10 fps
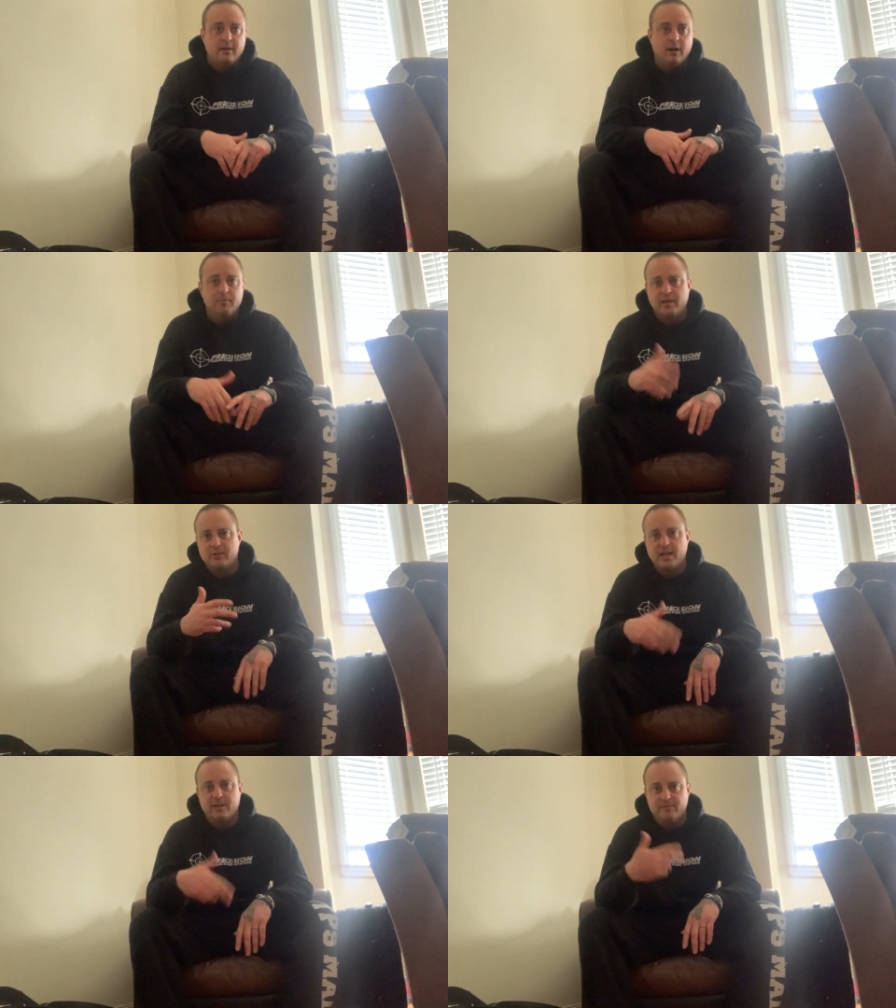And
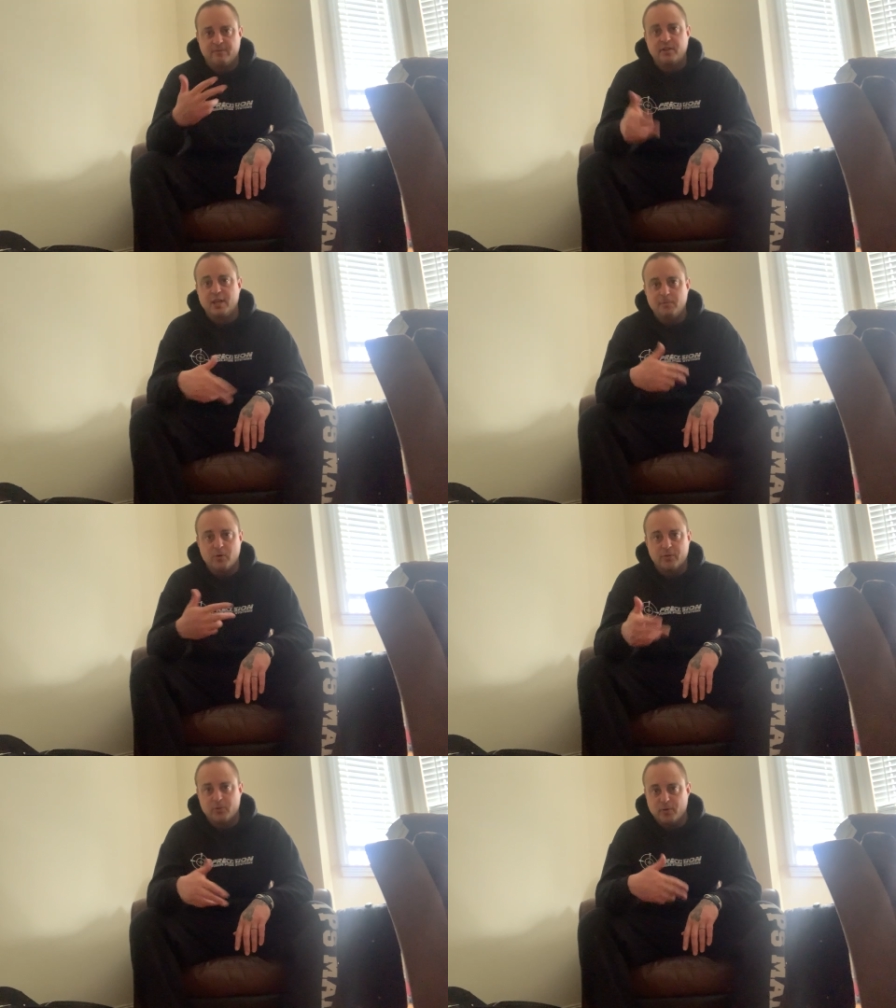I'll kind of keep
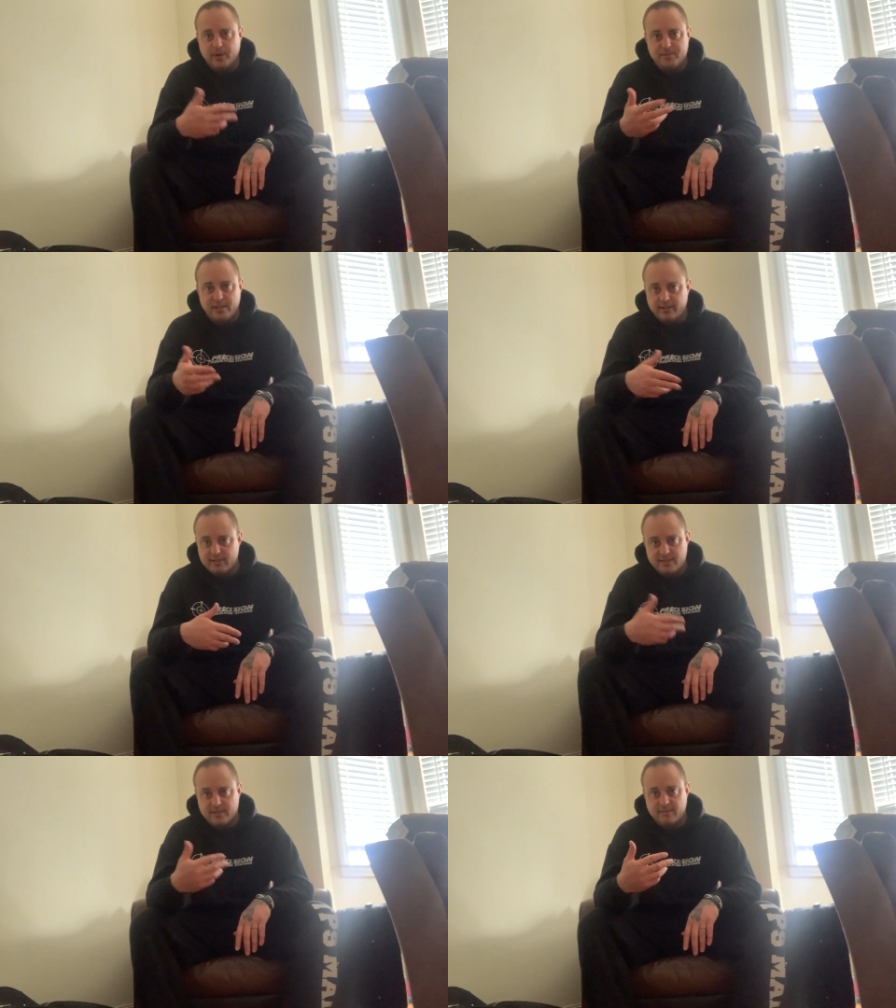going through and updating
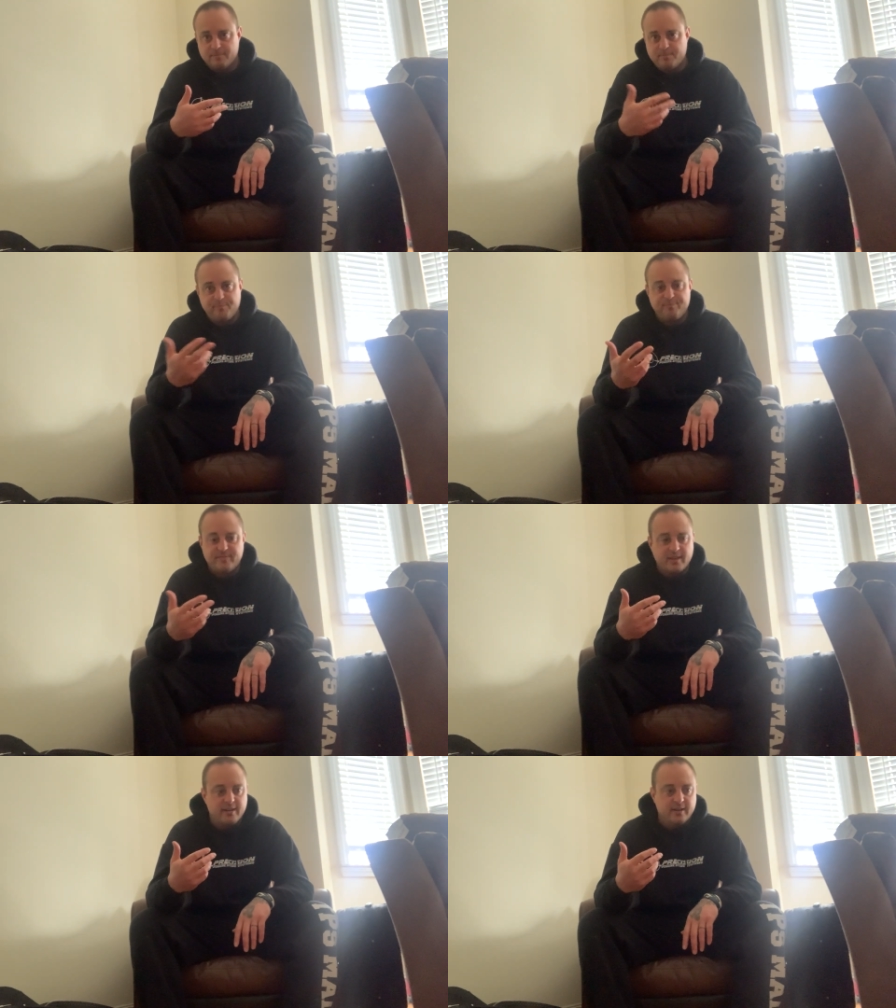this
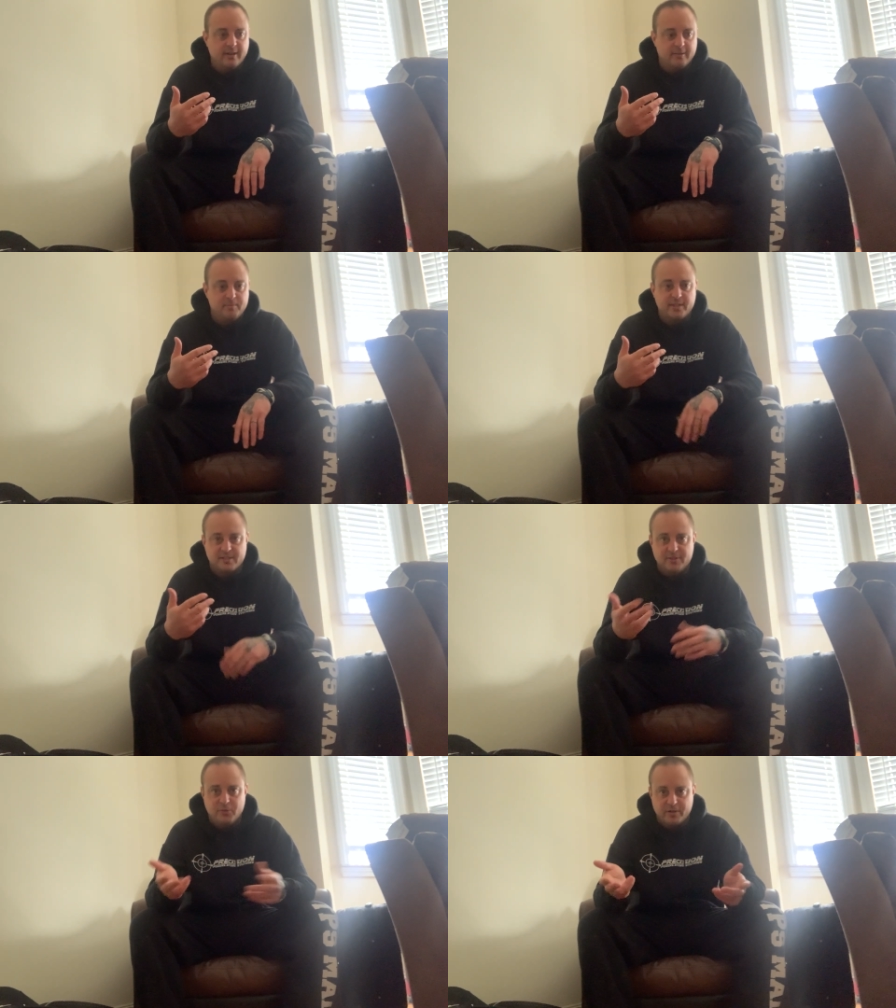and,
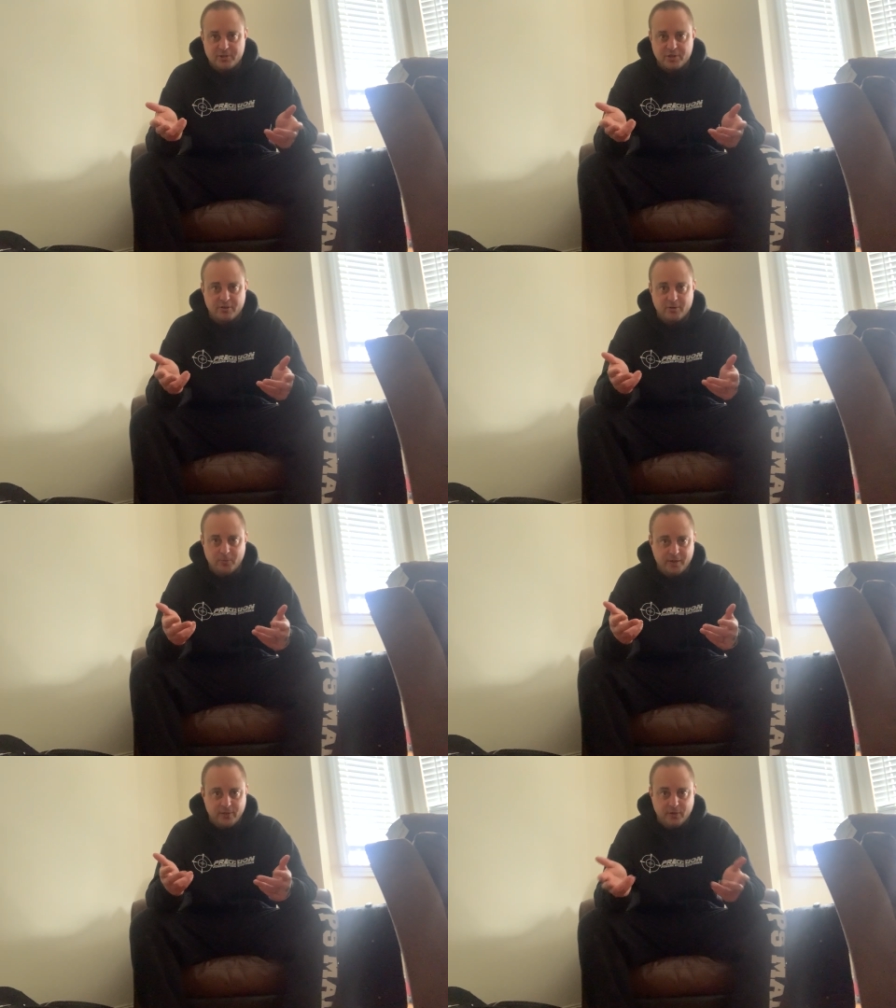because I do want to share it
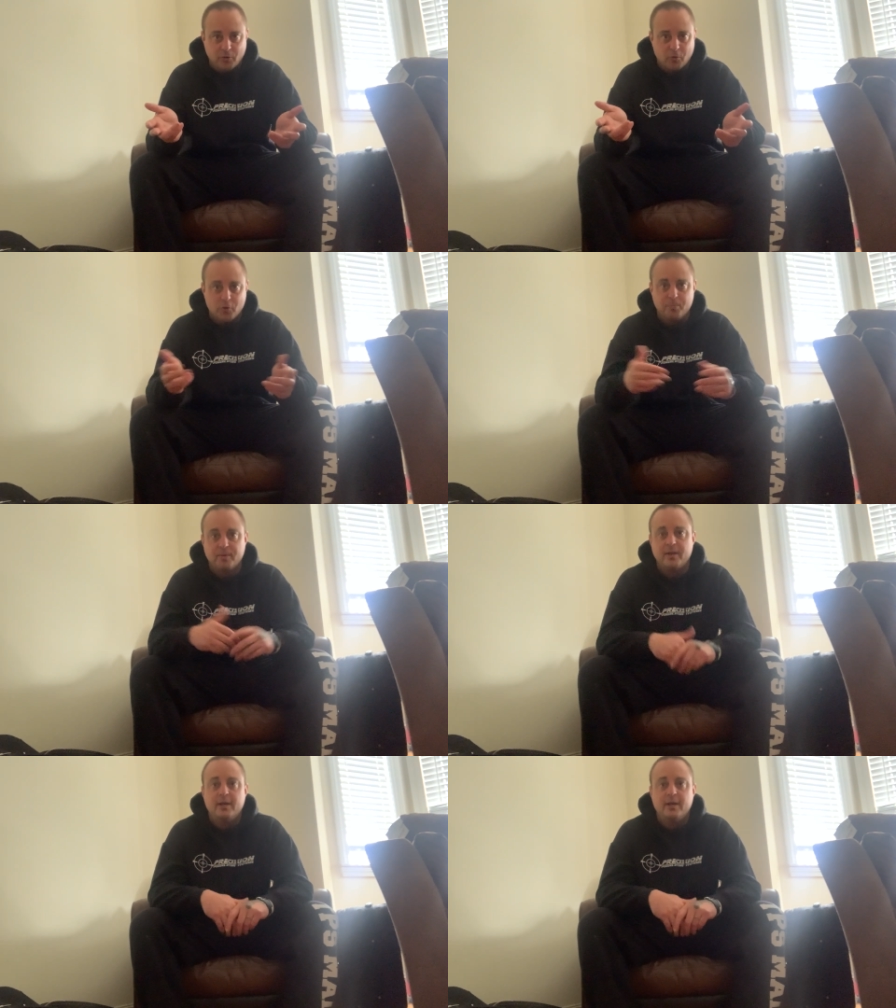with the group.